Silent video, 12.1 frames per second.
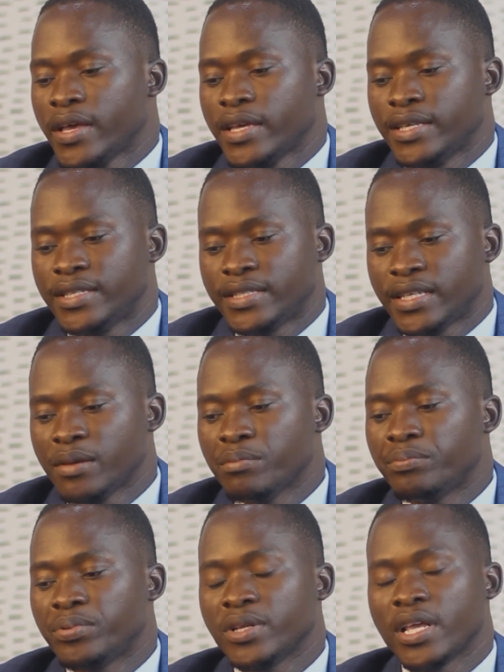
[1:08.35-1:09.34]
is
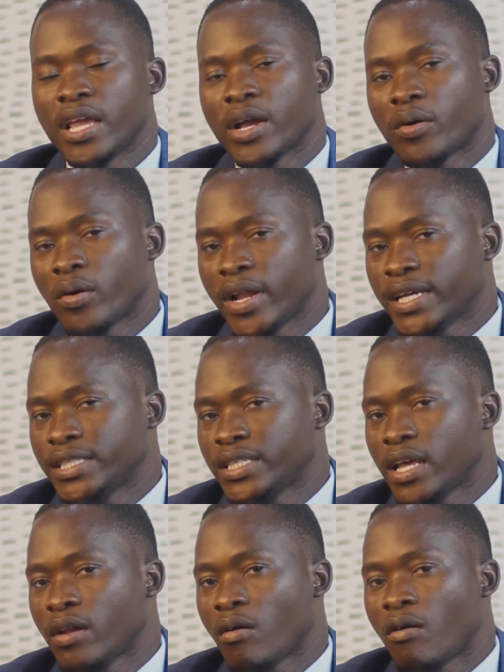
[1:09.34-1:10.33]
simply a
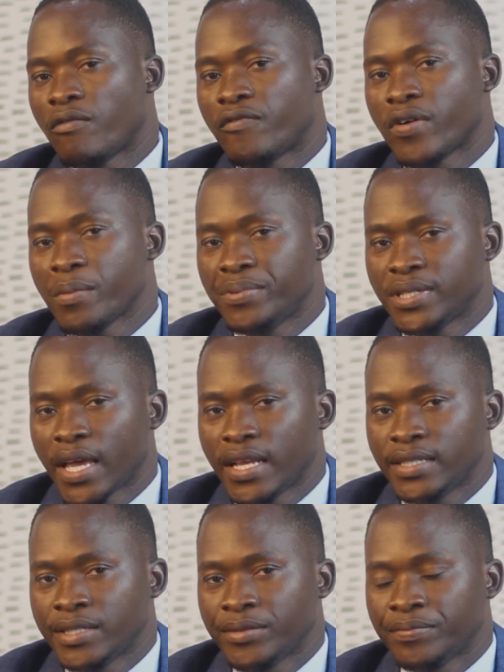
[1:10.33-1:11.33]
collection of
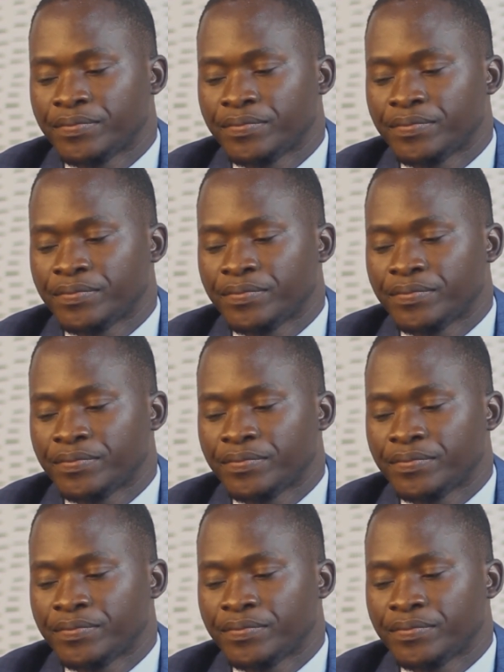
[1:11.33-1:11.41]
websites